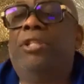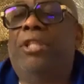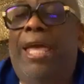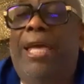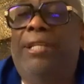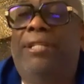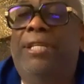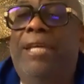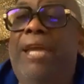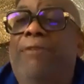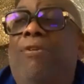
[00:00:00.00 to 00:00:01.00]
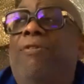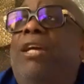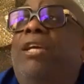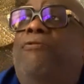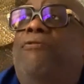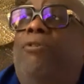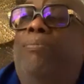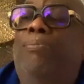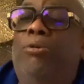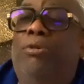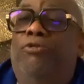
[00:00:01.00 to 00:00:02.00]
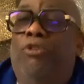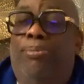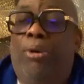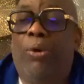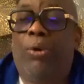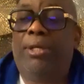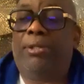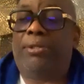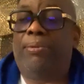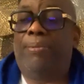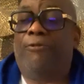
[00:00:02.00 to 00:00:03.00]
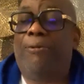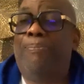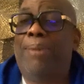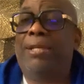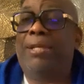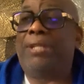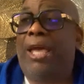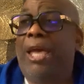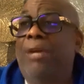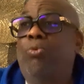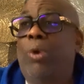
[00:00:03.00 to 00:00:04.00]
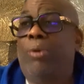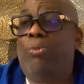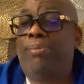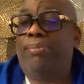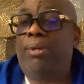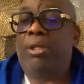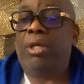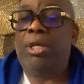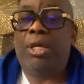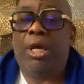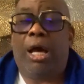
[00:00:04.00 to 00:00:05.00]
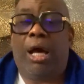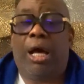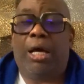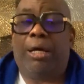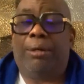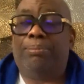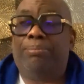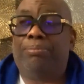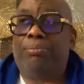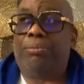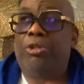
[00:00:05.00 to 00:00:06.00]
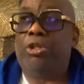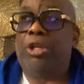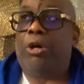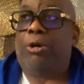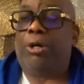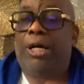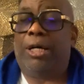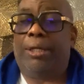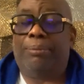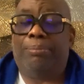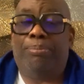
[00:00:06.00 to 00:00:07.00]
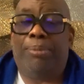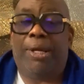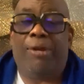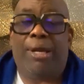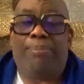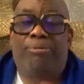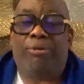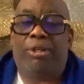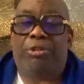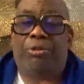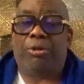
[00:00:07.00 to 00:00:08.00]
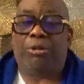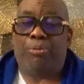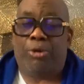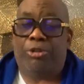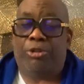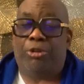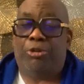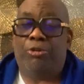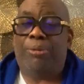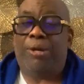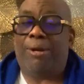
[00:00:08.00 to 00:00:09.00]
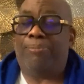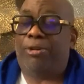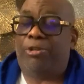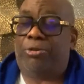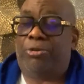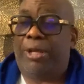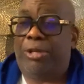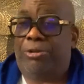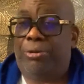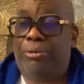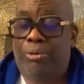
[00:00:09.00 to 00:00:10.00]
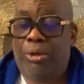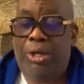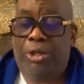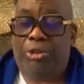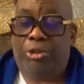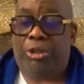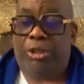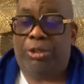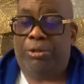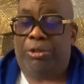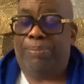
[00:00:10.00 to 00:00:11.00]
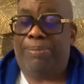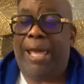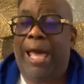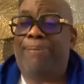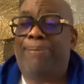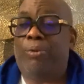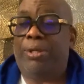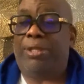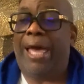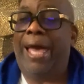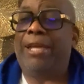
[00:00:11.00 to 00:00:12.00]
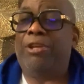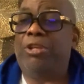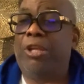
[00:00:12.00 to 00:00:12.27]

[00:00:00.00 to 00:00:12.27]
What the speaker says: the NCAA record for points for men's and women. Mary, I'm pretty sure. Good morning to you, Mary. I'm pretty sure that you should be happy with that.